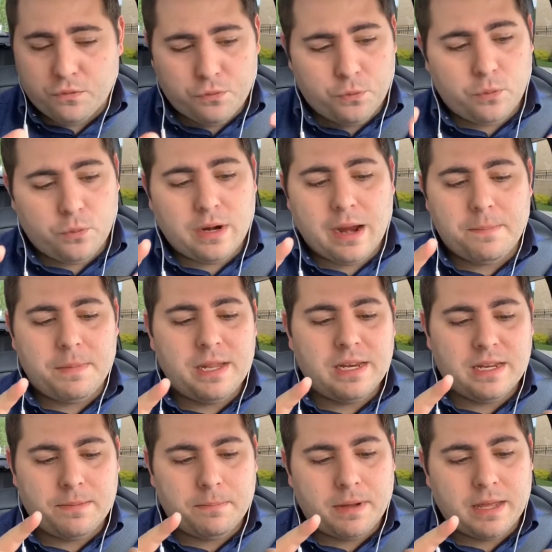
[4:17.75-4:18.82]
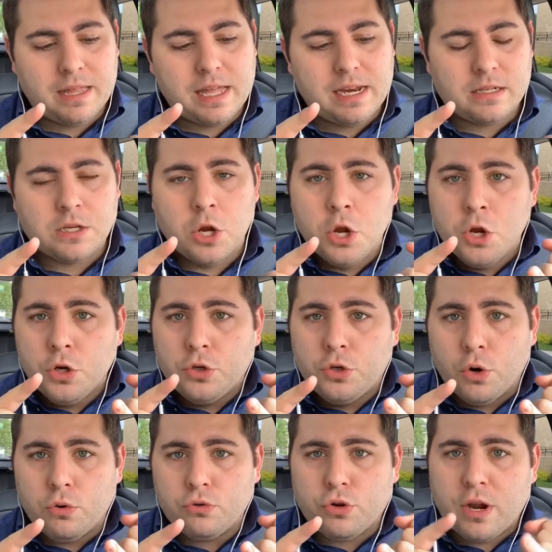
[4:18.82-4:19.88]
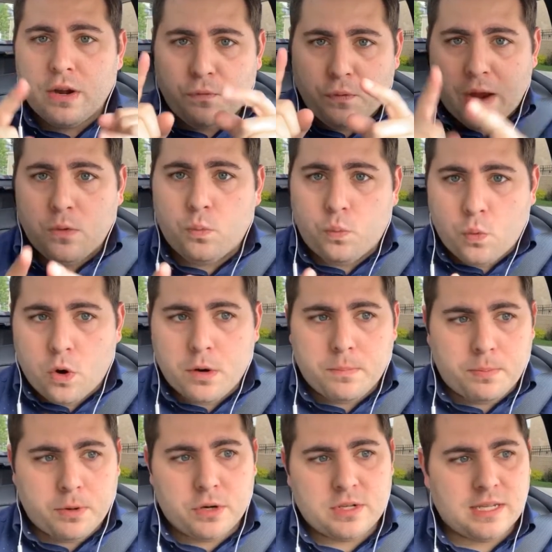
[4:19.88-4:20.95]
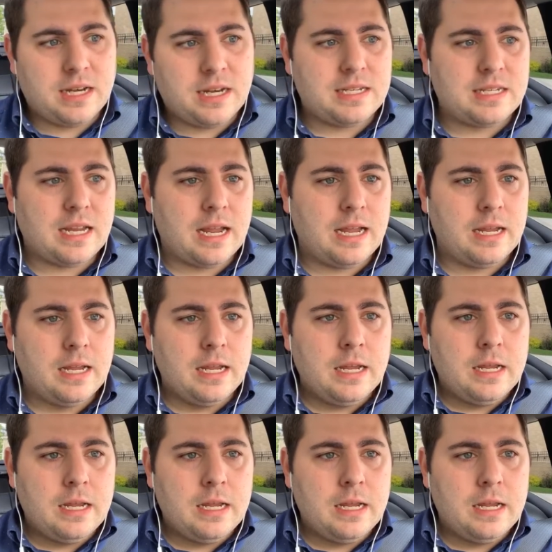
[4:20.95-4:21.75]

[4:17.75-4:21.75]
For what I mean by that is, don't try to find one person and say,